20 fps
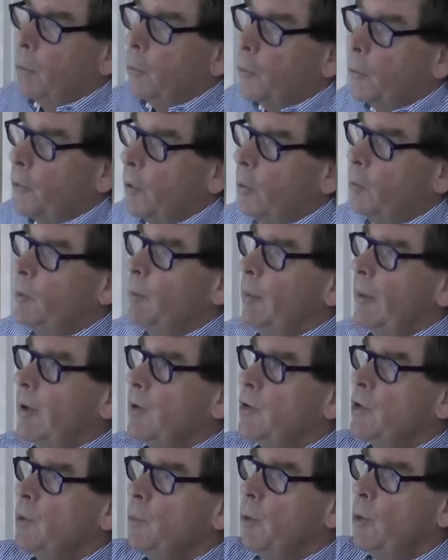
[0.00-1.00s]
problem about
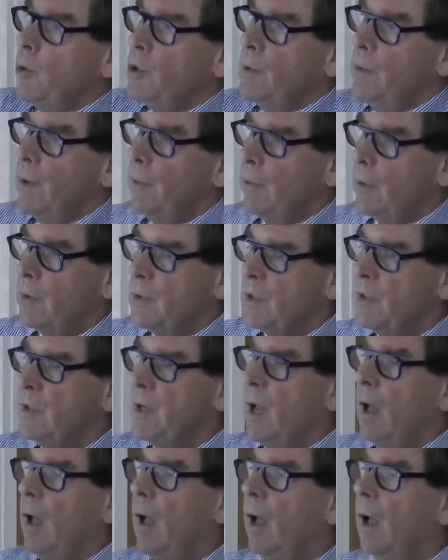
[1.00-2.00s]
the supportive evidence is
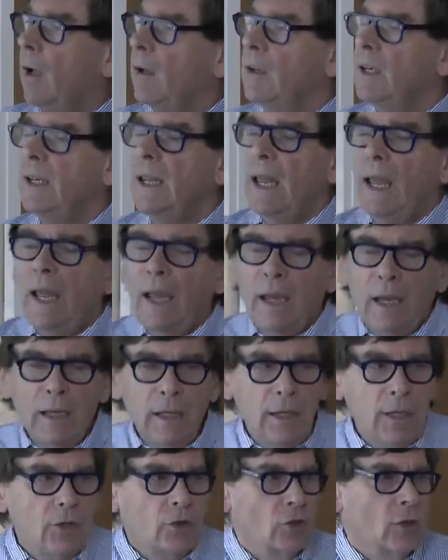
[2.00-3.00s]
there are hardly
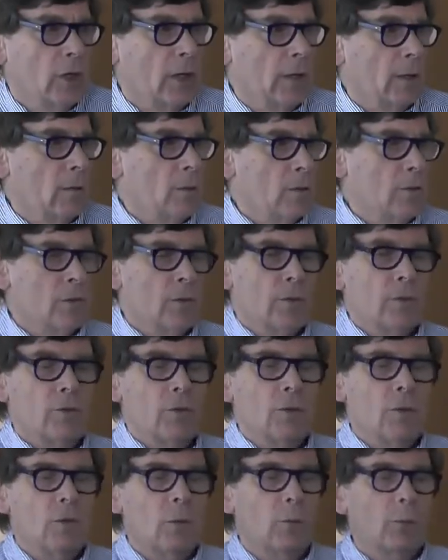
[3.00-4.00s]
any trials that
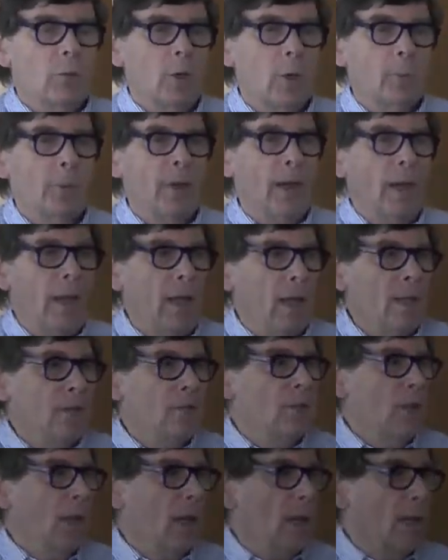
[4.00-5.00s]
do a proper
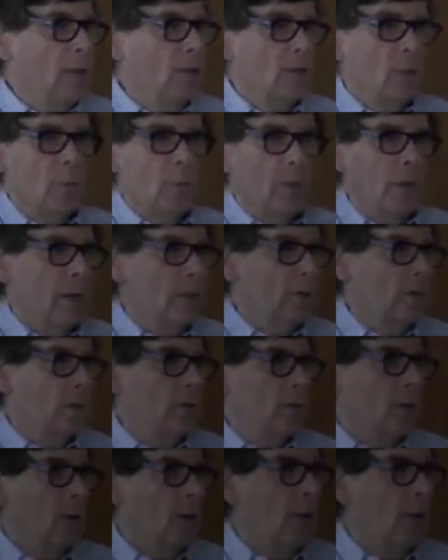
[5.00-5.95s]
head-to-head comparison.